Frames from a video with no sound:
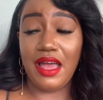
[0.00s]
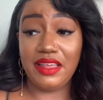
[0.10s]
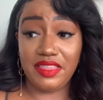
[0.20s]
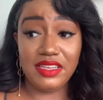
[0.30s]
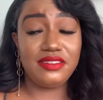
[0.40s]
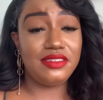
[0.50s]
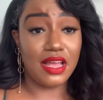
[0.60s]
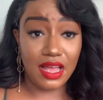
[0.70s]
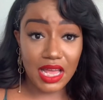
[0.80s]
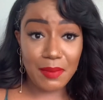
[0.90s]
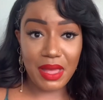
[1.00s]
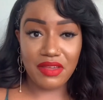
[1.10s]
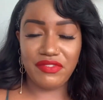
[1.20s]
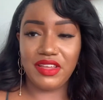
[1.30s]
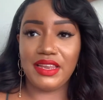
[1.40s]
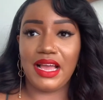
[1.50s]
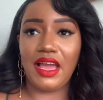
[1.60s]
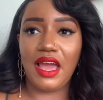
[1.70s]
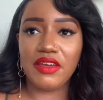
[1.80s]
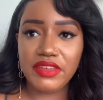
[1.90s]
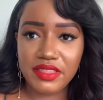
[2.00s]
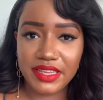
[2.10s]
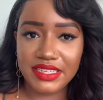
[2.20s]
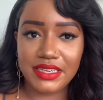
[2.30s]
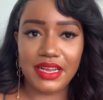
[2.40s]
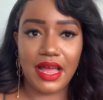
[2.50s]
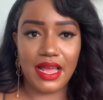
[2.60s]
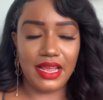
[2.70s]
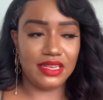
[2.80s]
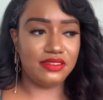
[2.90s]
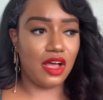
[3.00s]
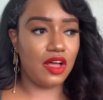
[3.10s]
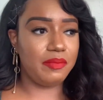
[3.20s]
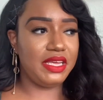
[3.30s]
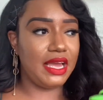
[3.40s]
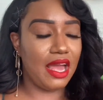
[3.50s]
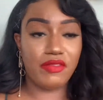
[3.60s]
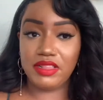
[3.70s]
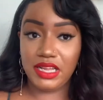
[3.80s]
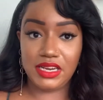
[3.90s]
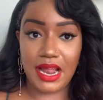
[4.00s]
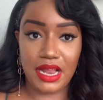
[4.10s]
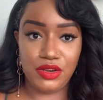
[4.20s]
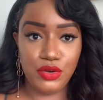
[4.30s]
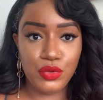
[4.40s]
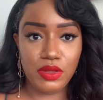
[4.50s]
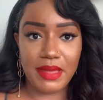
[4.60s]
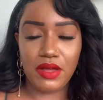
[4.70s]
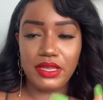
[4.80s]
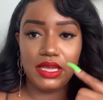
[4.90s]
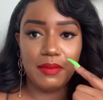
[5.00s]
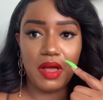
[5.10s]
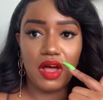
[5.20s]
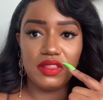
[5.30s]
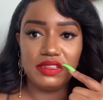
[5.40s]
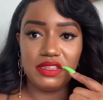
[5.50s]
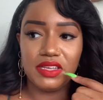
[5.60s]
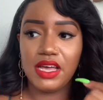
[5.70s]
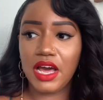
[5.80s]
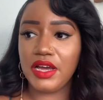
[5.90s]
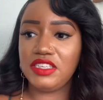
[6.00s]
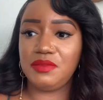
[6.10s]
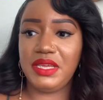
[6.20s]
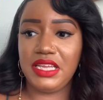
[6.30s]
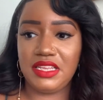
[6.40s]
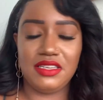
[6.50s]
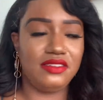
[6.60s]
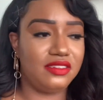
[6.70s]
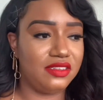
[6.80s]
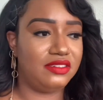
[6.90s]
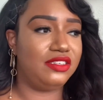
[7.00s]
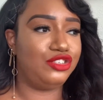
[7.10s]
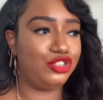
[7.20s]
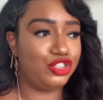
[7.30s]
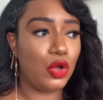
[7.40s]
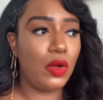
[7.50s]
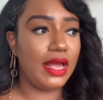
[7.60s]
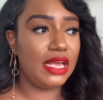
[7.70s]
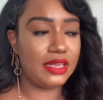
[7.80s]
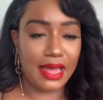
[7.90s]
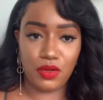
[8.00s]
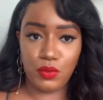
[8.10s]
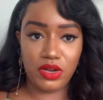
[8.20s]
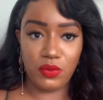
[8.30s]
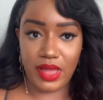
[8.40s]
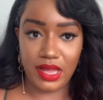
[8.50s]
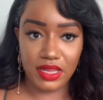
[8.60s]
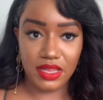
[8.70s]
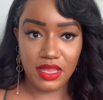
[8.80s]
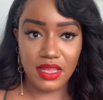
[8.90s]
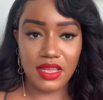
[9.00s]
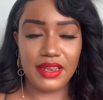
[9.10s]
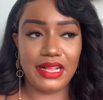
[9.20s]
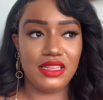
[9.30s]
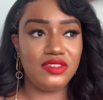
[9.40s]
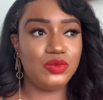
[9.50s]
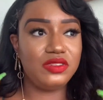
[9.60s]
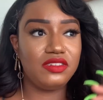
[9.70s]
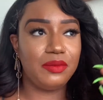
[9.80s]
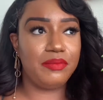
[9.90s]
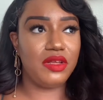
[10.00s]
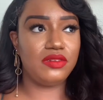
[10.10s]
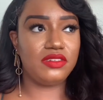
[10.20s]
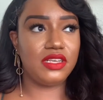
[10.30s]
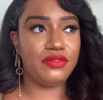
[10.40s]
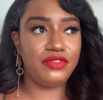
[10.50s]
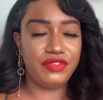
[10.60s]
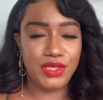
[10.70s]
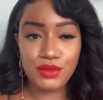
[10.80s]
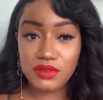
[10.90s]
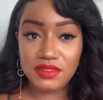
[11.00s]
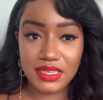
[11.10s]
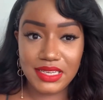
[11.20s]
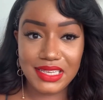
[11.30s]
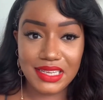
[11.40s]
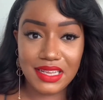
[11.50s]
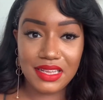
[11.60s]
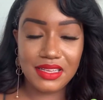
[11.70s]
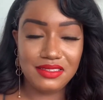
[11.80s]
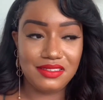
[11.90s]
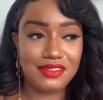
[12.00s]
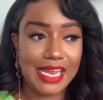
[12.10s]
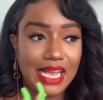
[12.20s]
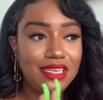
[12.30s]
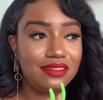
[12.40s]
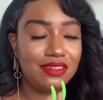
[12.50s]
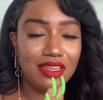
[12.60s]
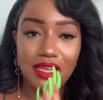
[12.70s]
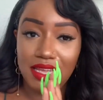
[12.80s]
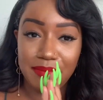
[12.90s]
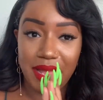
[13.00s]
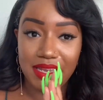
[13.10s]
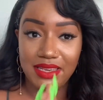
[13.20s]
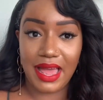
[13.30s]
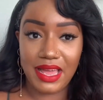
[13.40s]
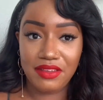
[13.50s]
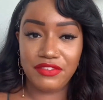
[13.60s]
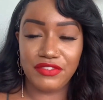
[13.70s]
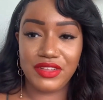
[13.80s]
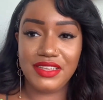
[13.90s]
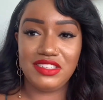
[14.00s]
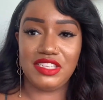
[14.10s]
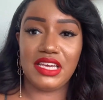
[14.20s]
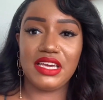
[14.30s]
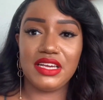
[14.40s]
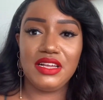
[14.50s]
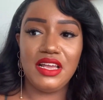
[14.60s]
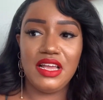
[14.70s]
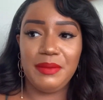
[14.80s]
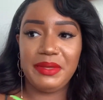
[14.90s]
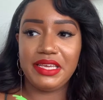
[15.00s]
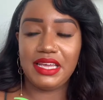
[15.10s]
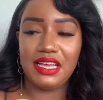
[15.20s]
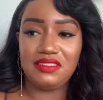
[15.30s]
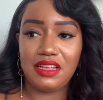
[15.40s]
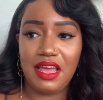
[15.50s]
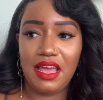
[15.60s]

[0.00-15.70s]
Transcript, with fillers: at this time, I felt like everything that God had taught me, everything that I knew about him, all this encouragement and this this this joy like went away. Like this was the most confusing state in my life for this year because